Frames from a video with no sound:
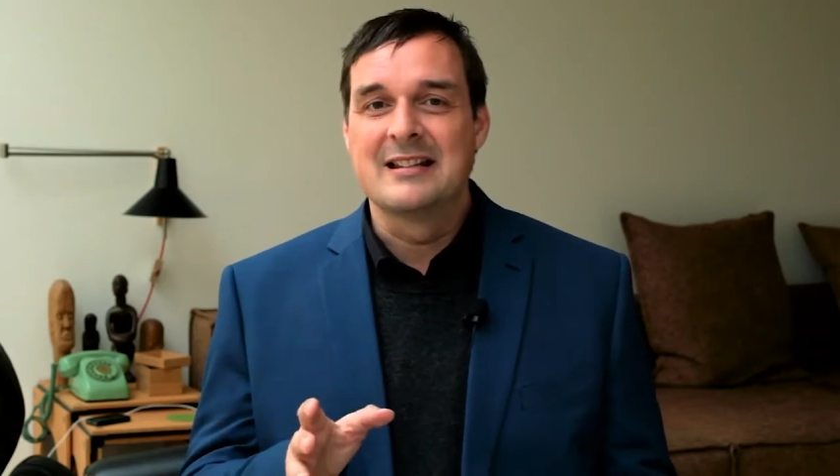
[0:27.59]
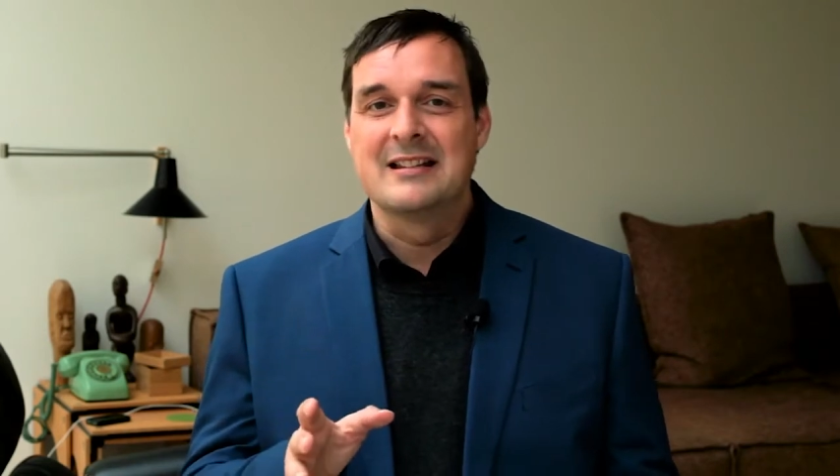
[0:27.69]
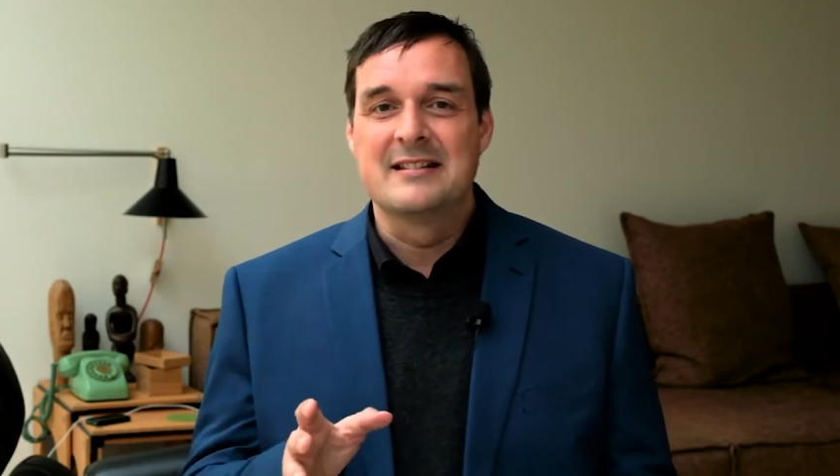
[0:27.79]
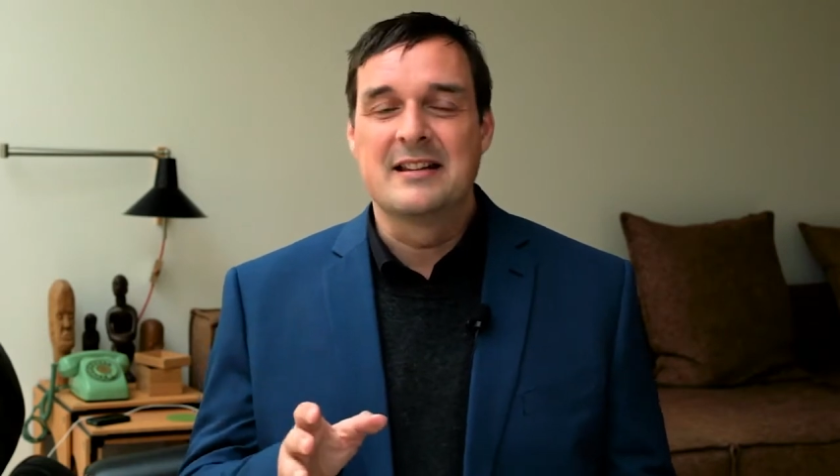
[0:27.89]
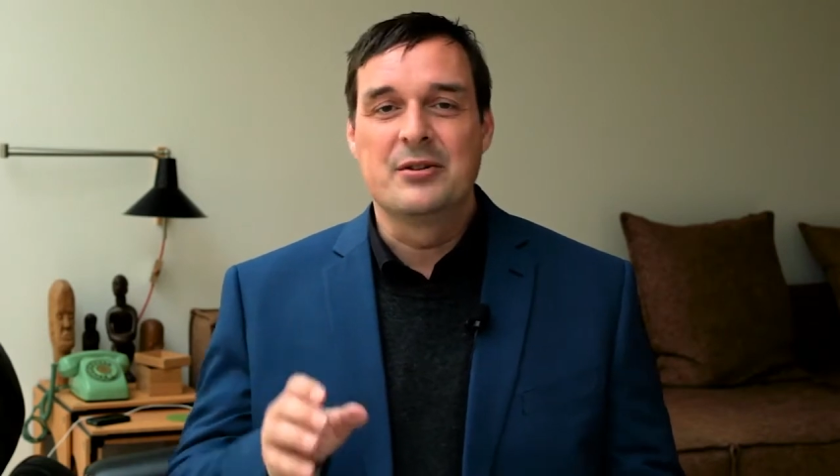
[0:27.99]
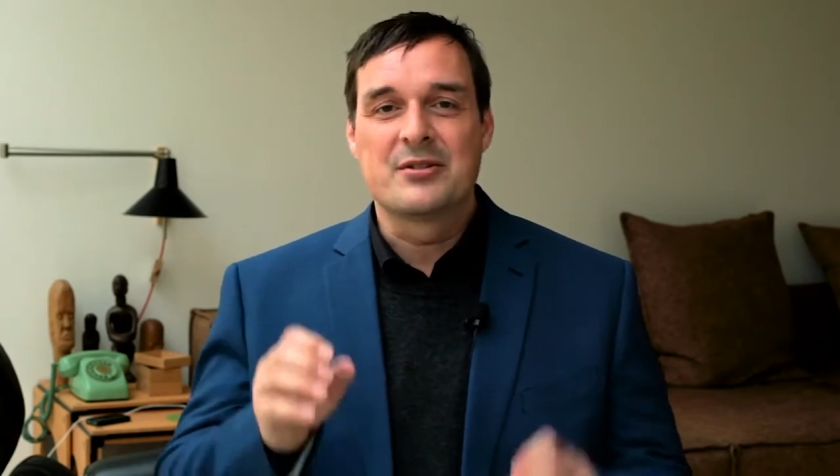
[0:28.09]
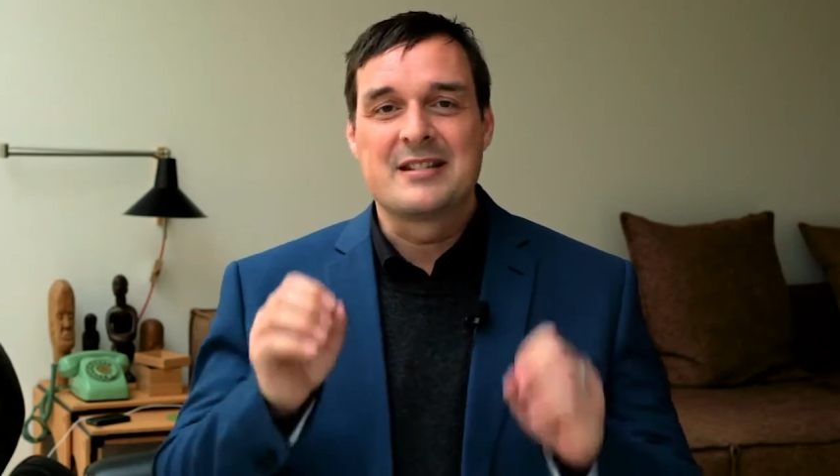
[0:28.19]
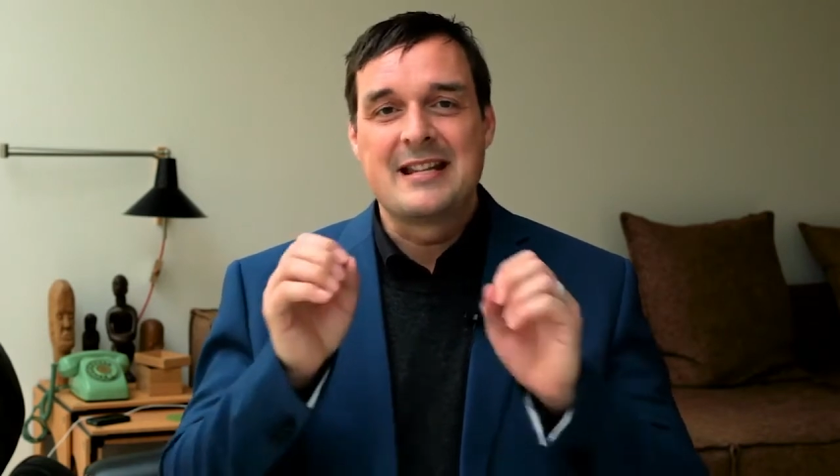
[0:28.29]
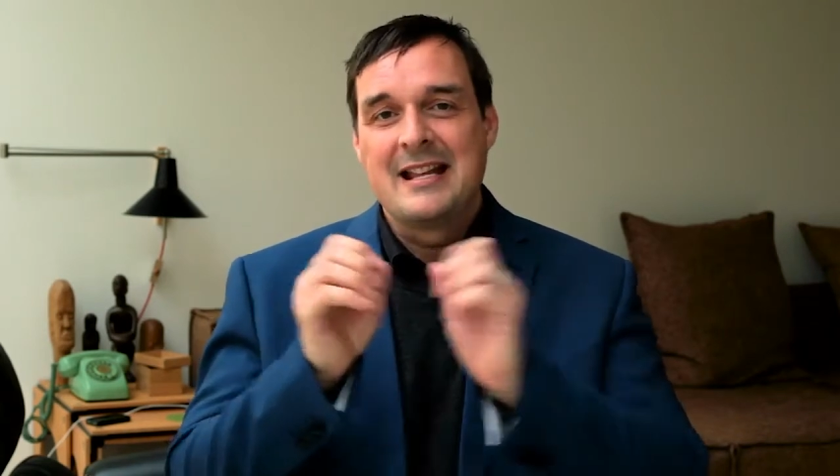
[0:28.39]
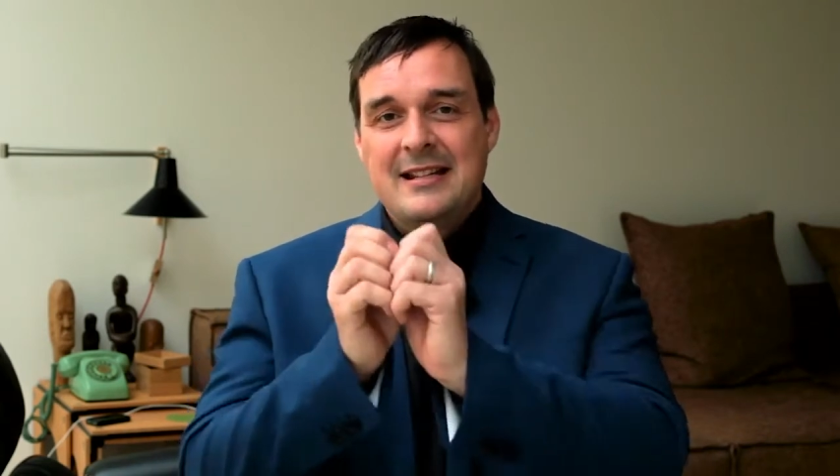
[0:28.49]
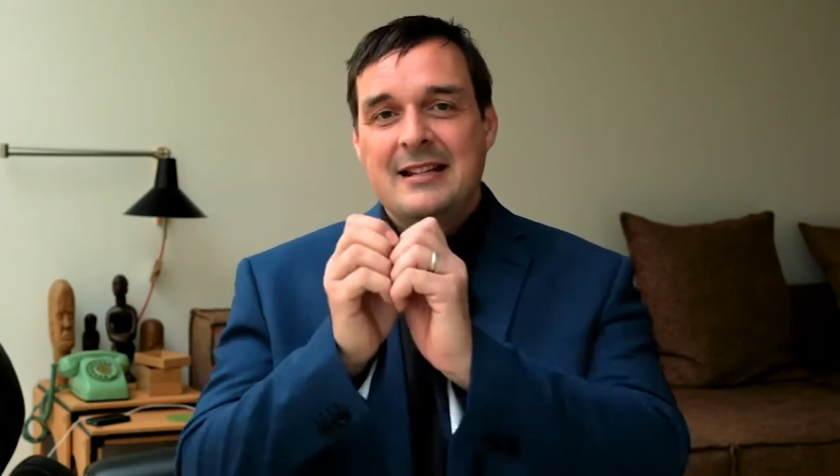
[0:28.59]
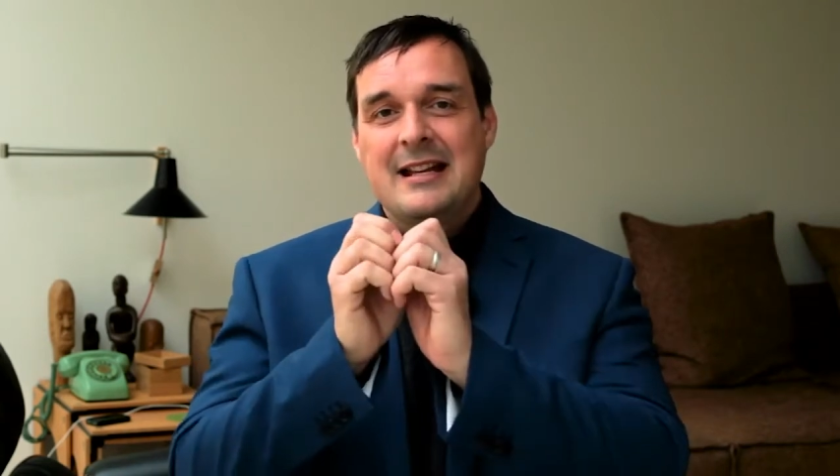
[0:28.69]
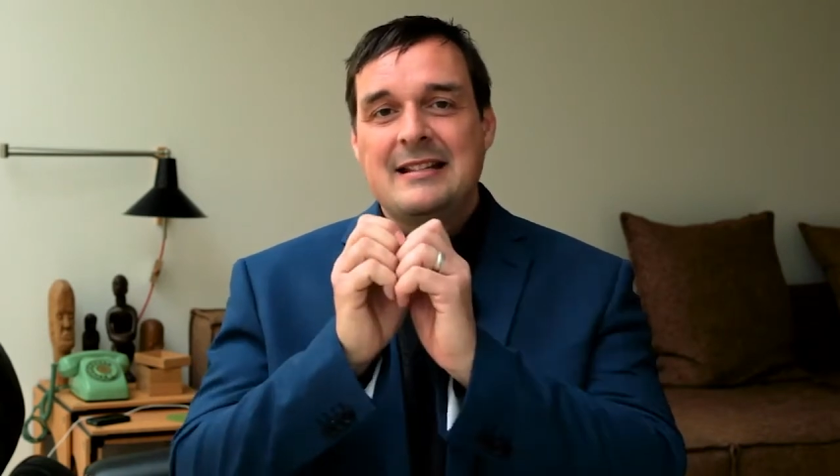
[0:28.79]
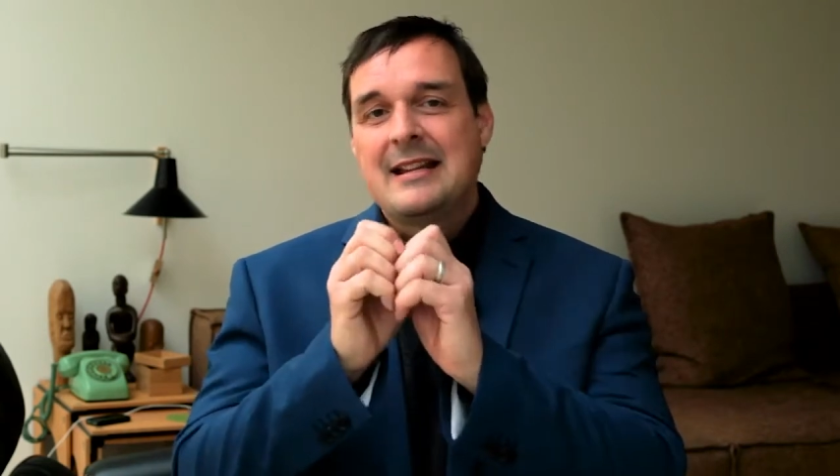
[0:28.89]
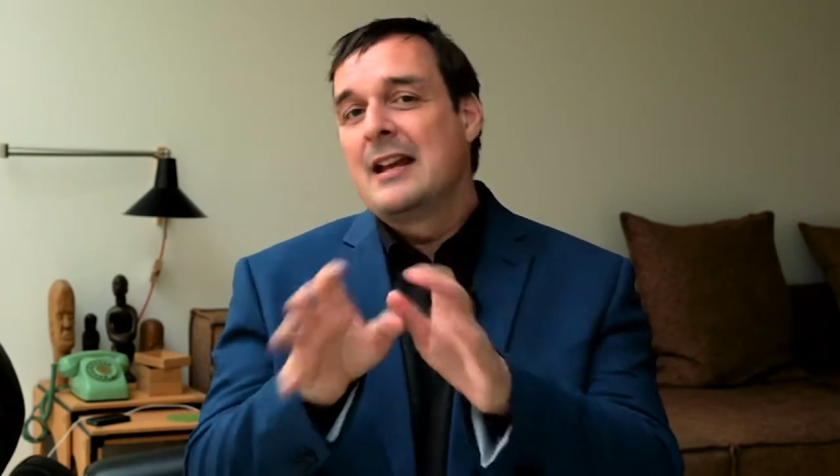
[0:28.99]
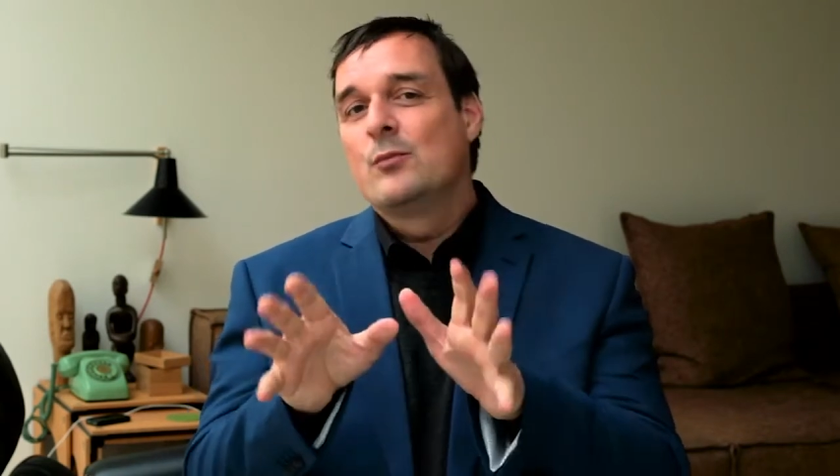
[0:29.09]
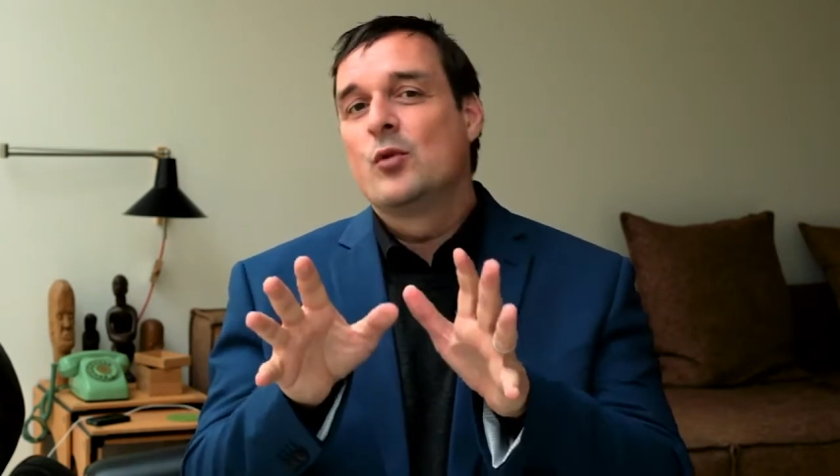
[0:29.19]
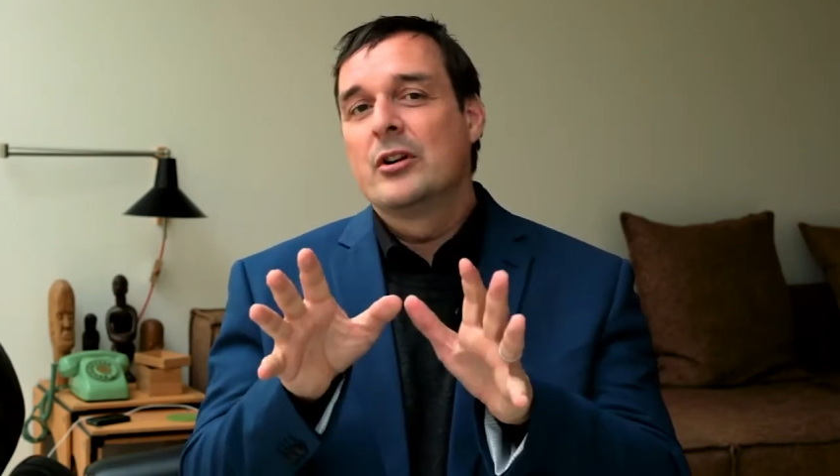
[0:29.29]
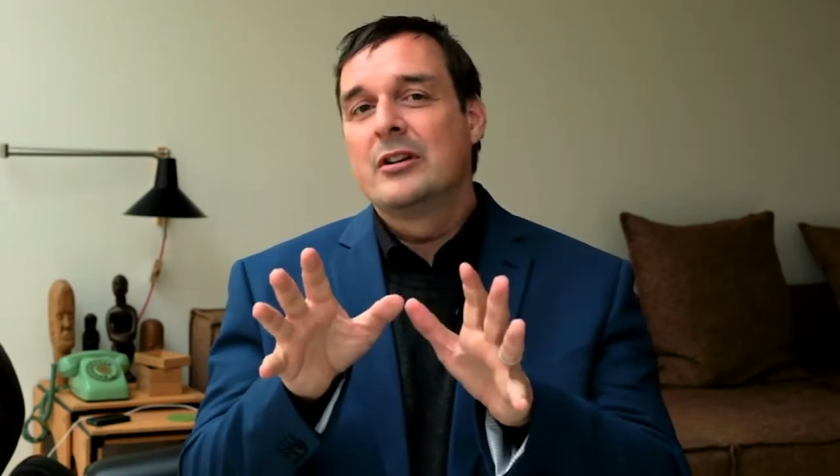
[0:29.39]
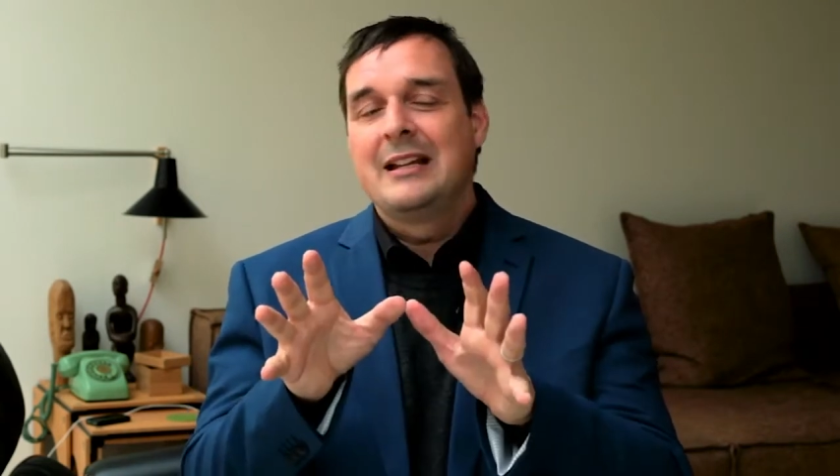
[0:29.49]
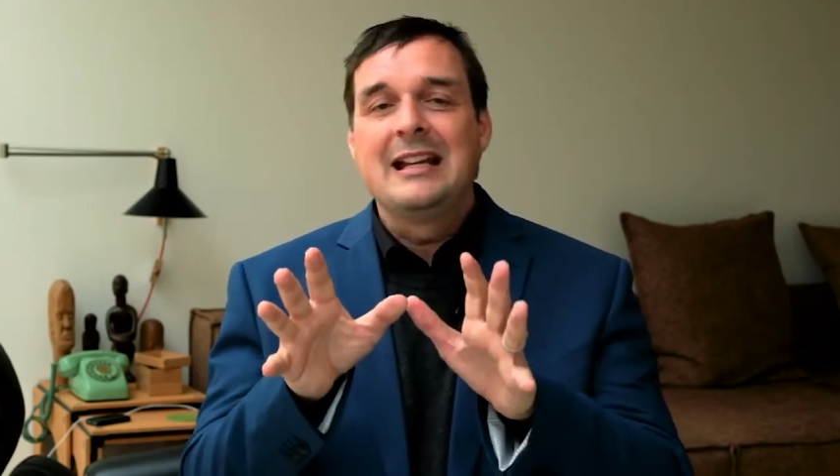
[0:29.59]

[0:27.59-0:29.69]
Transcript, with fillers: is you're sending a 10 word